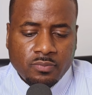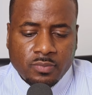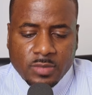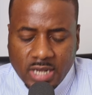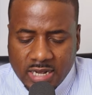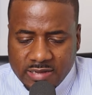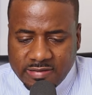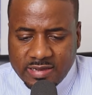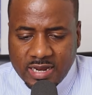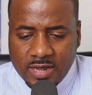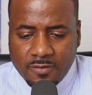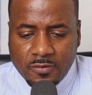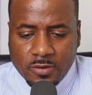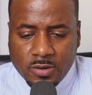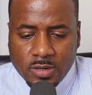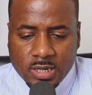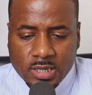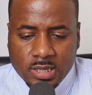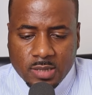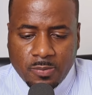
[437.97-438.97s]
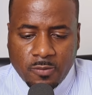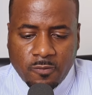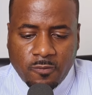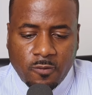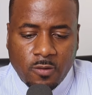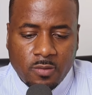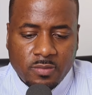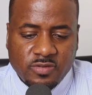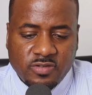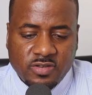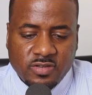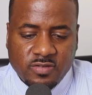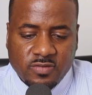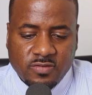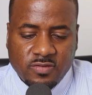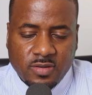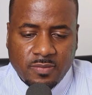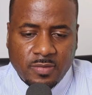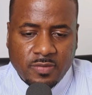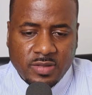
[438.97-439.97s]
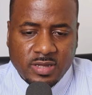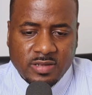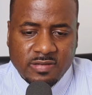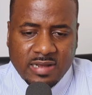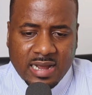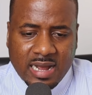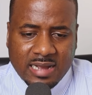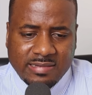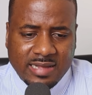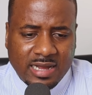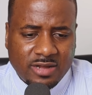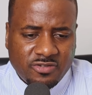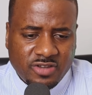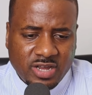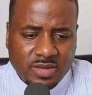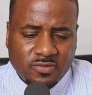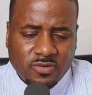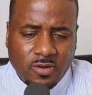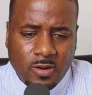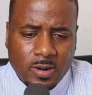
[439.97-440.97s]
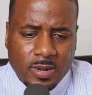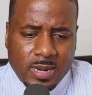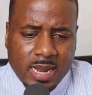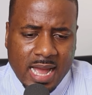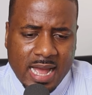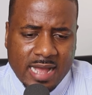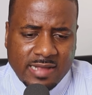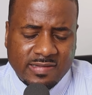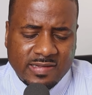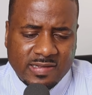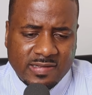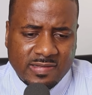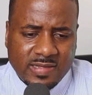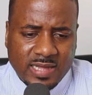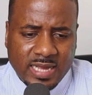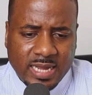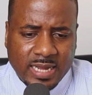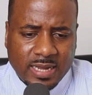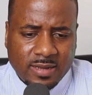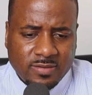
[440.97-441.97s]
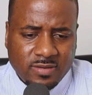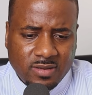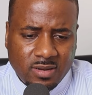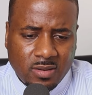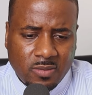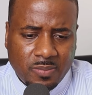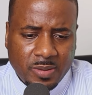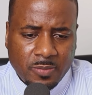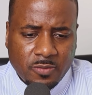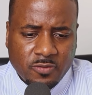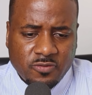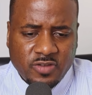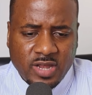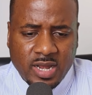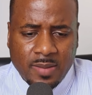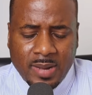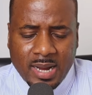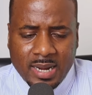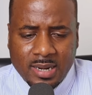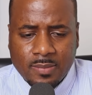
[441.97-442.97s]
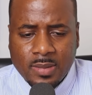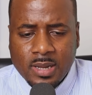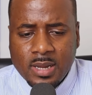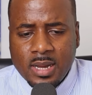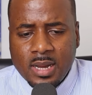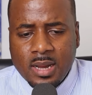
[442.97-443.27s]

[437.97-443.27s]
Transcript: Yesterday, if you look at the performances of some of these guys, now James Harden has his thing, you know, people say about him,